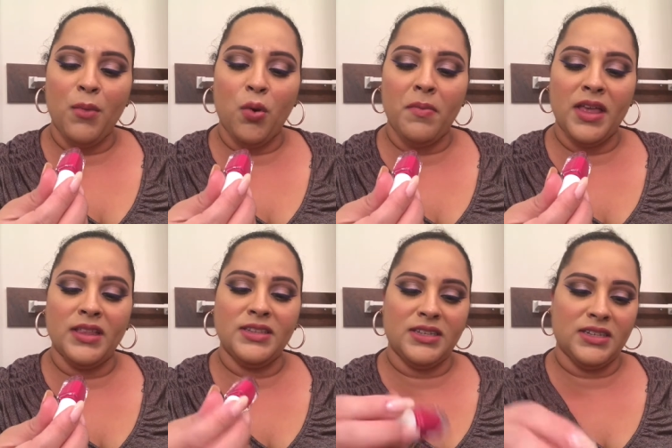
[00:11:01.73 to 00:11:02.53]

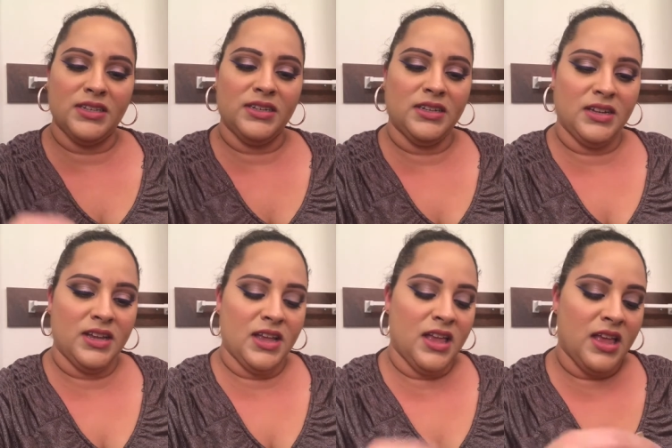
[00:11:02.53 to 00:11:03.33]
Momenti.
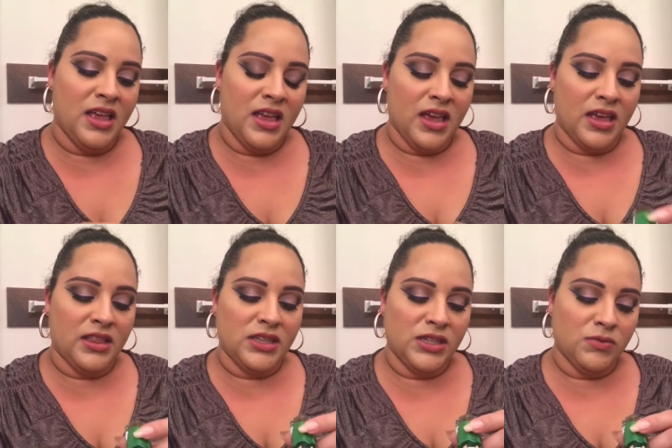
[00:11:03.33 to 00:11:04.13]
And
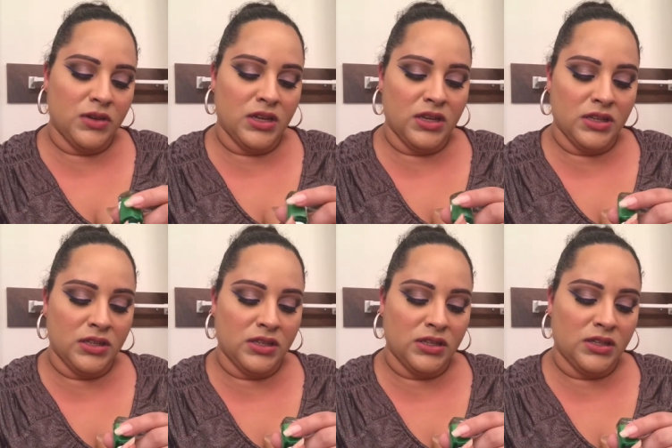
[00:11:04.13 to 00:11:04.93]
this one
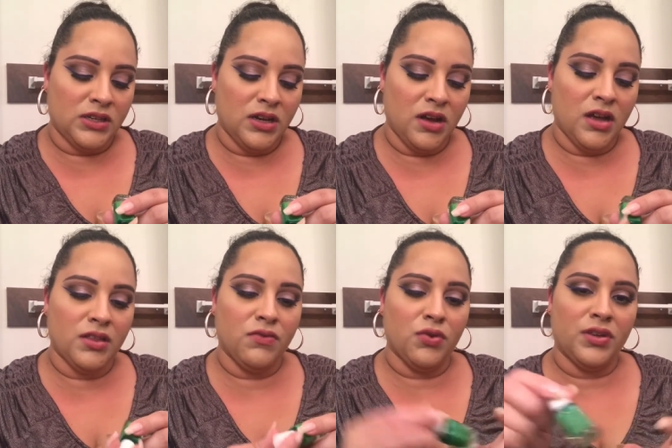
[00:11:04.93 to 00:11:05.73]
is On the
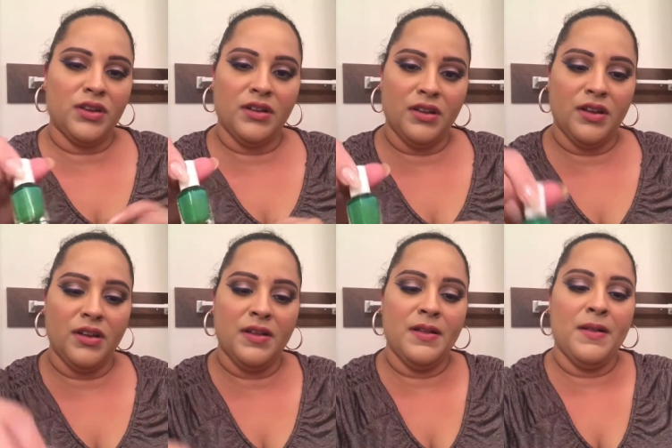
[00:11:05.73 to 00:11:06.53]
Roadie.
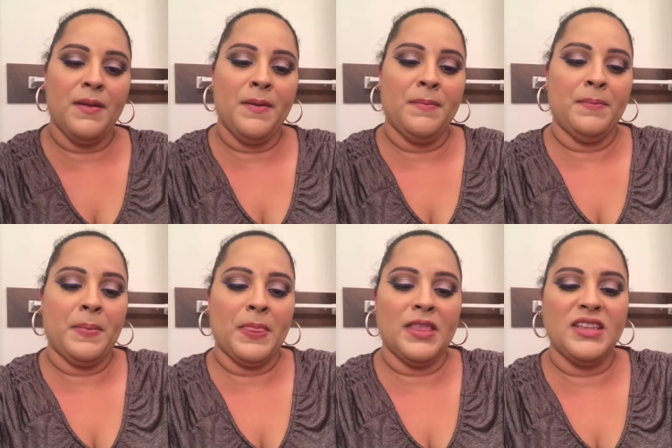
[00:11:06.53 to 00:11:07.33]

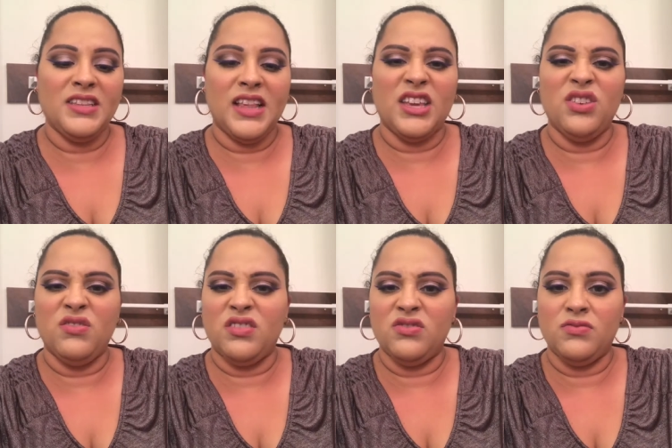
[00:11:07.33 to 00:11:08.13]
And these are like cute
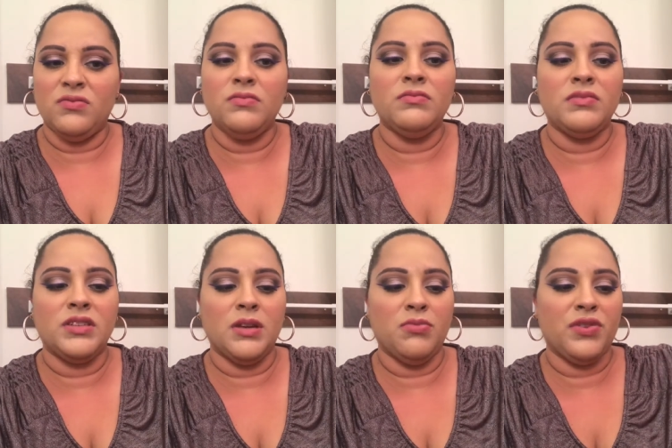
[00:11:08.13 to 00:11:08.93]
little
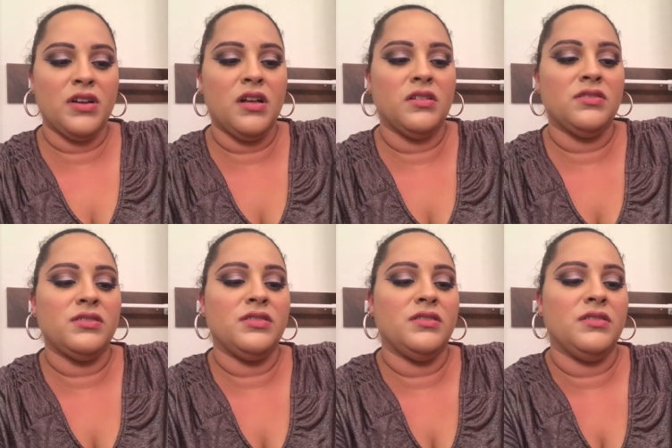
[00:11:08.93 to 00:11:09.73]
summery colors.